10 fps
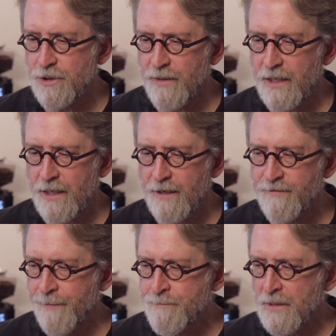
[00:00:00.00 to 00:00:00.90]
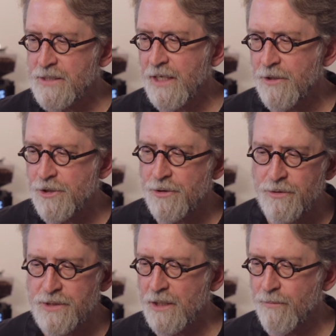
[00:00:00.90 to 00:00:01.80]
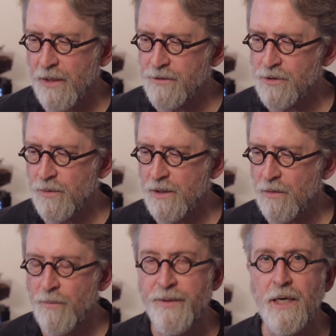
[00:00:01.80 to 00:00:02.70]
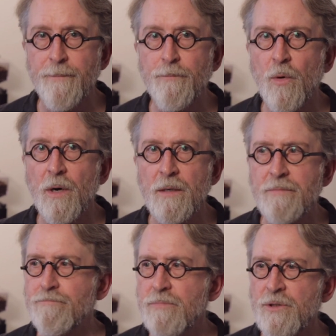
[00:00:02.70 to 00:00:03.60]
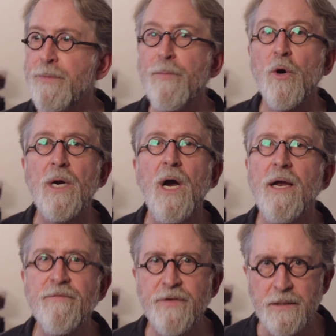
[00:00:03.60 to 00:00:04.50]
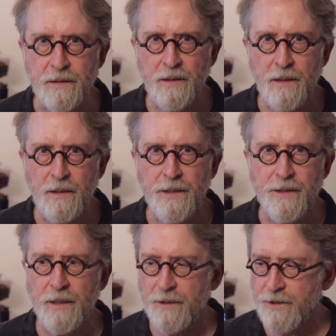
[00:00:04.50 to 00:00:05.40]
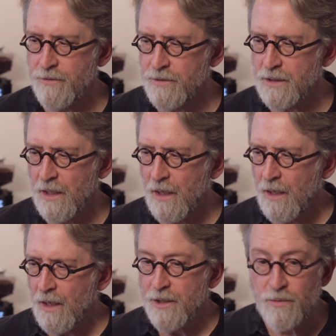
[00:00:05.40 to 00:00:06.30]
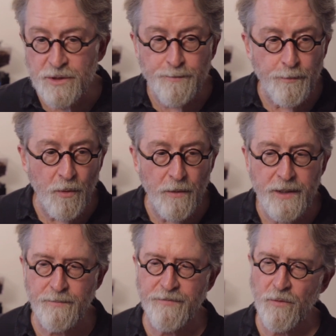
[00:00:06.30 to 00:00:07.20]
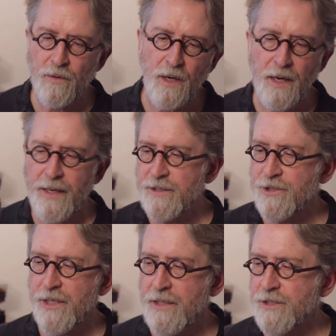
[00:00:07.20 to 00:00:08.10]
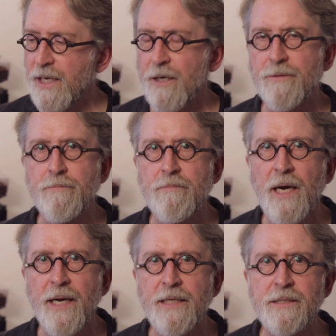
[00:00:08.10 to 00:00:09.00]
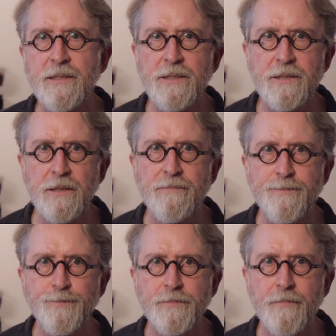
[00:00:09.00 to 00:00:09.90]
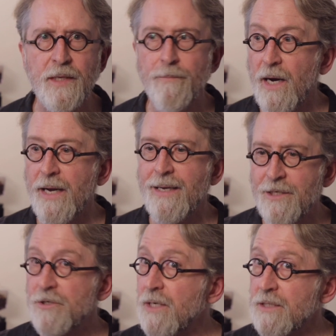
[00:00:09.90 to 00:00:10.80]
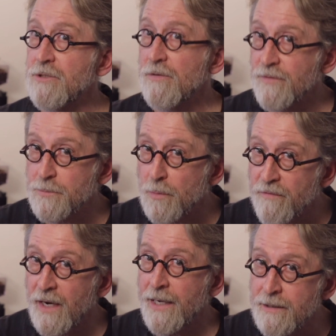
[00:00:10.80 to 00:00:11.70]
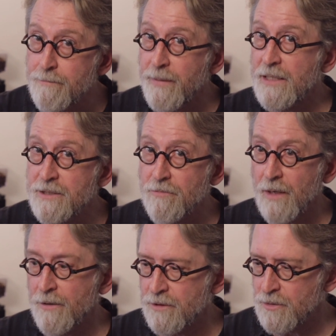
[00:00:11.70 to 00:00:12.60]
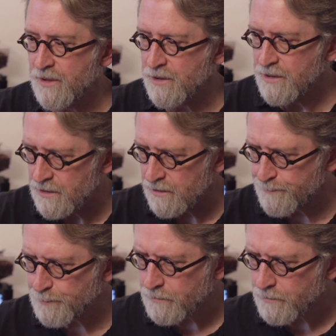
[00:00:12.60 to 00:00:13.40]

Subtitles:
you might have, say that you're using in a browser window, will become you'll be more confident in their use. There was a point before I changed out my system, my internet service provided based router switch system,